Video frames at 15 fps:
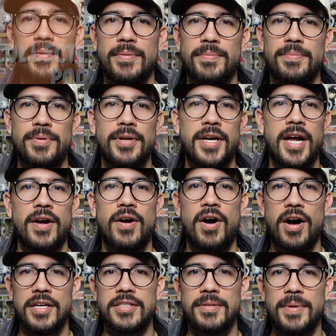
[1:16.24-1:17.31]
We're putting out
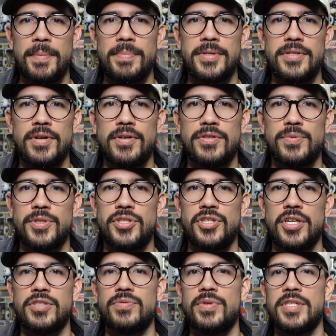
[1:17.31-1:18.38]
awesome episodes. We
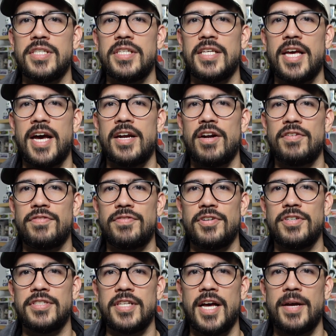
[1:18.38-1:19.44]
just recently had our
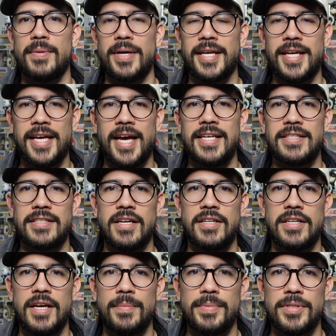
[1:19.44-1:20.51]
first time a guest on
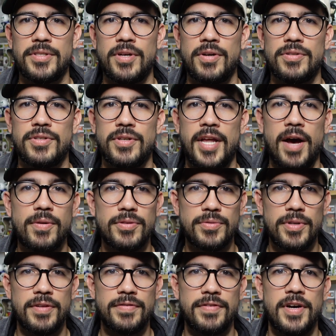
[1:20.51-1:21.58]
the episode, so that was
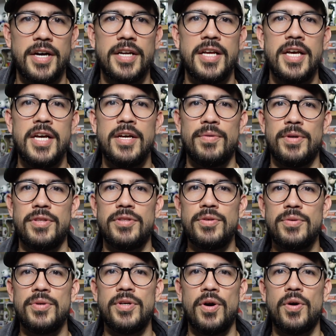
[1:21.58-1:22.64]
really fun with
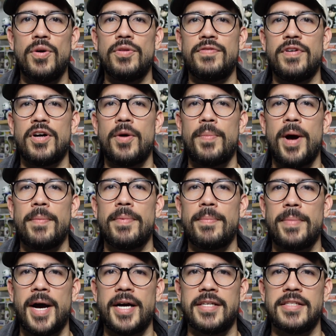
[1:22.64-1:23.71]
new and old Funko Pop
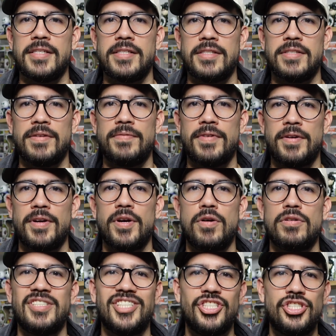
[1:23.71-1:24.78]
Unboxing's very
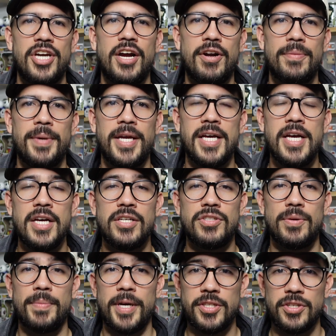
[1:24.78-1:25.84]
own Jeremy.
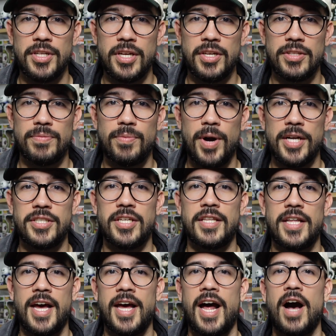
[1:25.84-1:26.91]
So make sure that you're watching
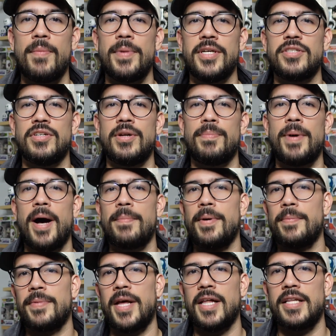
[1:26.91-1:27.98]
that. I'll make sure to pop
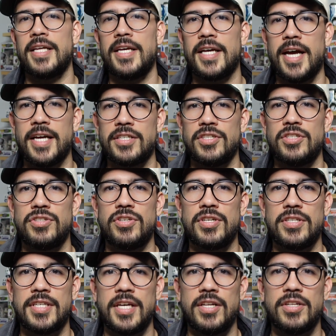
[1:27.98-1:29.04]
up that link actually so you
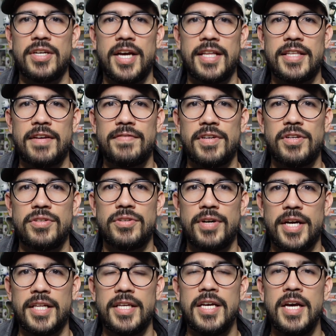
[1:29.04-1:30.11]
can take a look at that video
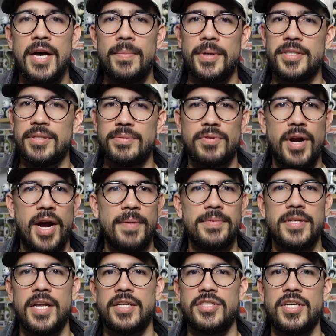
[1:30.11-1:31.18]
directly. But subscribe to
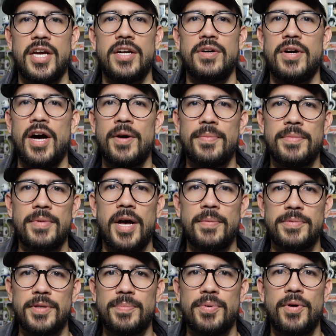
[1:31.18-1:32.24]
that channel, help
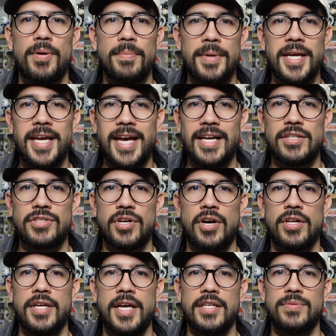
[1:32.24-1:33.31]
support me and
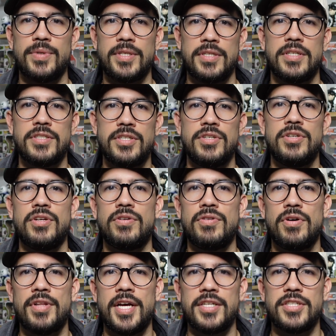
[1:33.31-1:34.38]
Charlie as we continue to
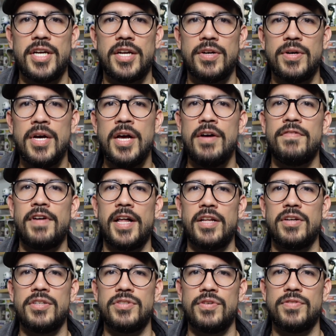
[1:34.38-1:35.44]
grow that channel.
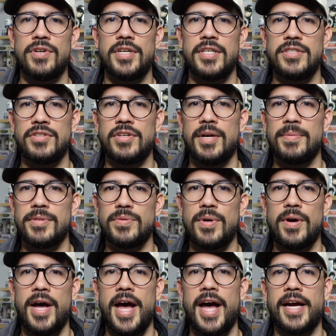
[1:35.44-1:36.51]
Follow us over on Instagram as
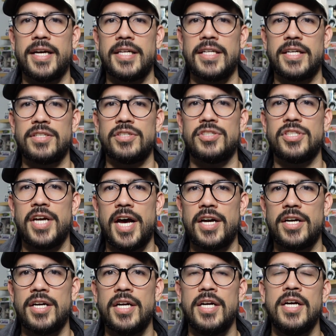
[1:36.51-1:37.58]
well at Collector Chatter.